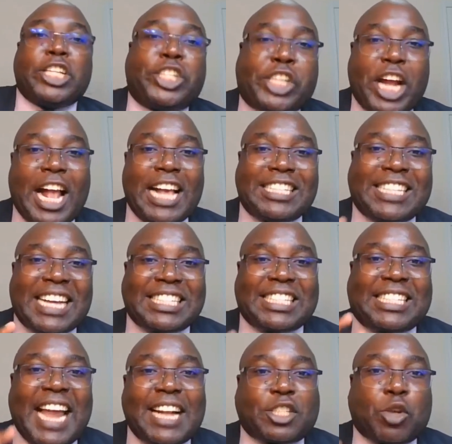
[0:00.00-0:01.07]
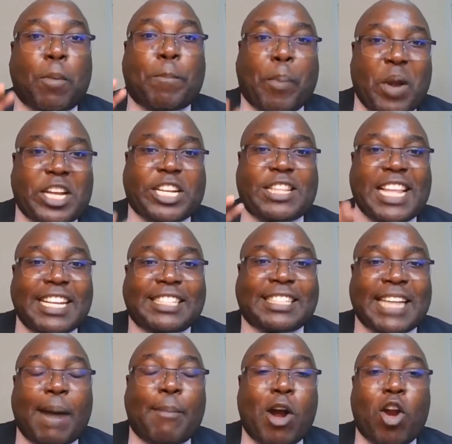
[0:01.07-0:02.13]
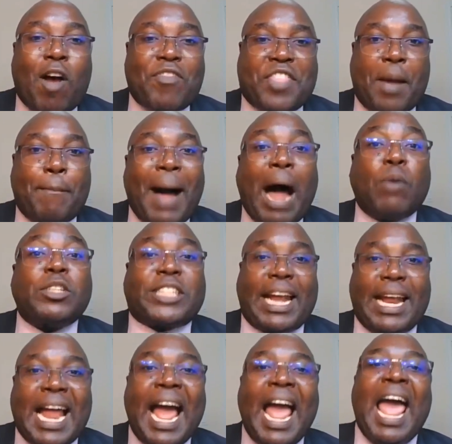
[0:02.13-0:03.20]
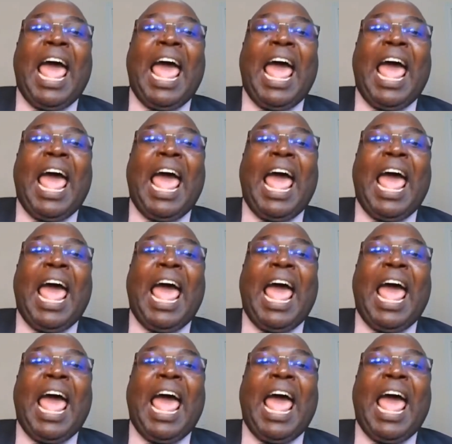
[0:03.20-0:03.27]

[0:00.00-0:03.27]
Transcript: Jesus started to preach this sermon on the mountain.